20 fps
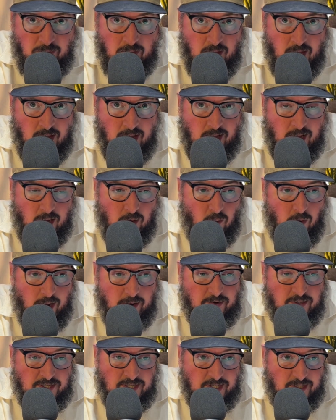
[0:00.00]

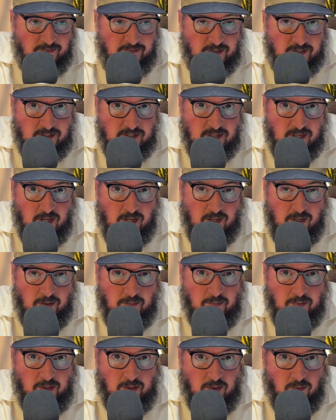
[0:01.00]
wide receivers
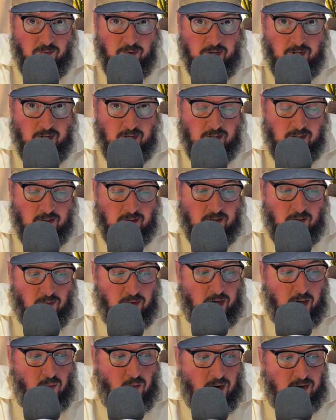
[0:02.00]
in the rookie
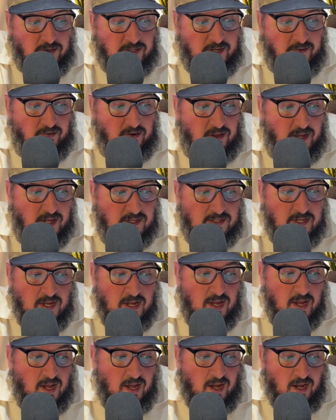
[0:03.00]
wide receiver class.
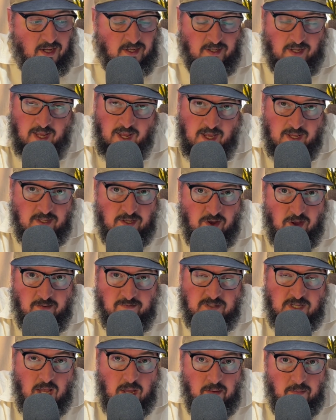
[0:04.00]
Again, you
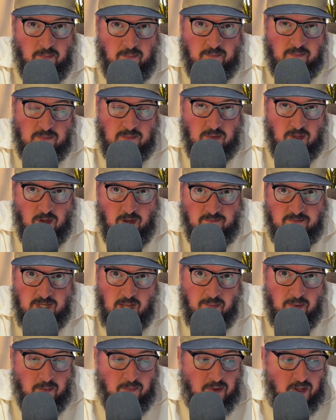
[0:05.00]
have Tet
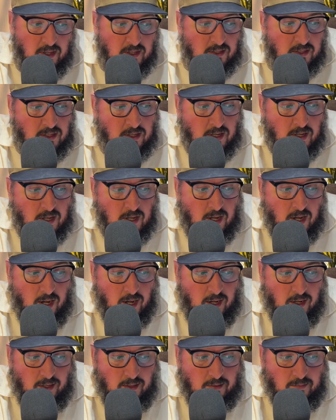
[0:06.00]
McMillan,
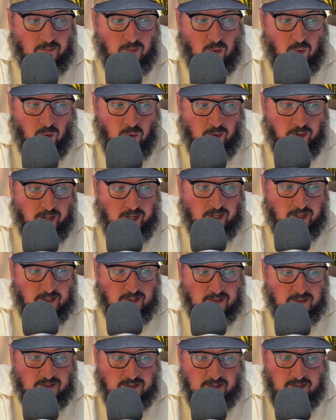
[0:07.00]
who
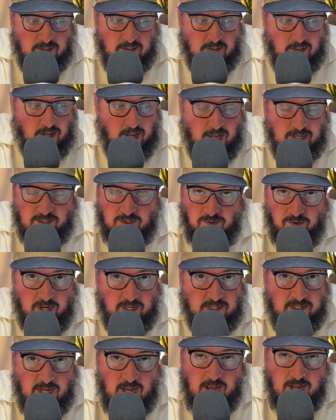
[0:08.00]
has
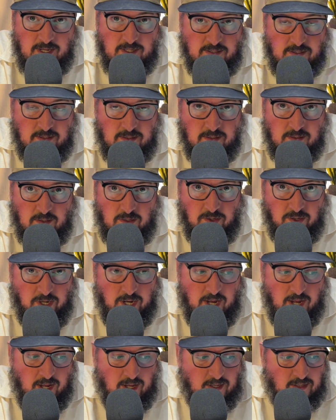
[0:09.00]
great size, good
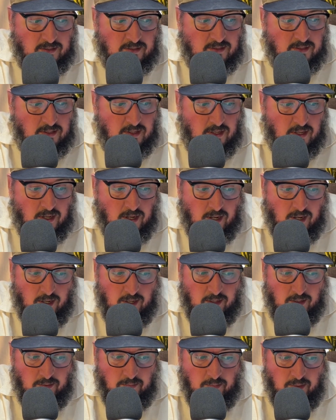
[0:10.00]
hands,
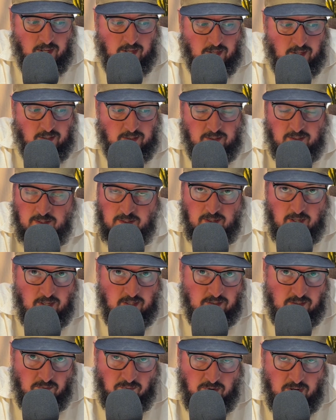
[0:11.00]
and
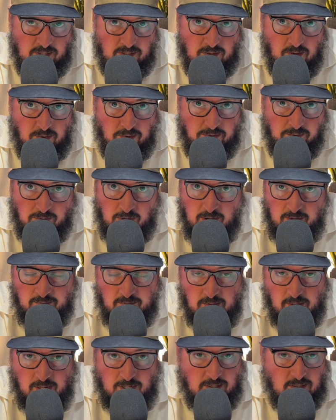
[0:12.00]
is a red zone
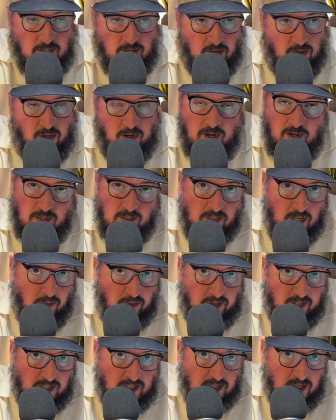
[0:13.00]
threat. Like you're looking at
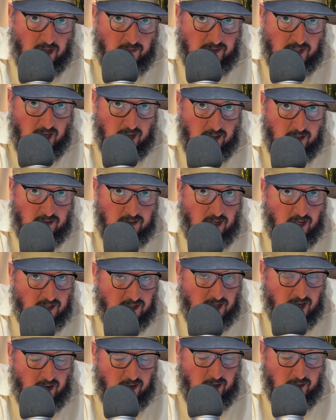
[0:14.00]
double-digit
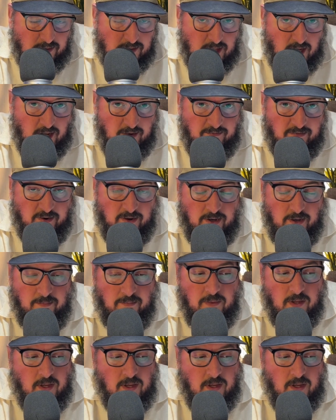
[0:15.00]
touchdown upside for him.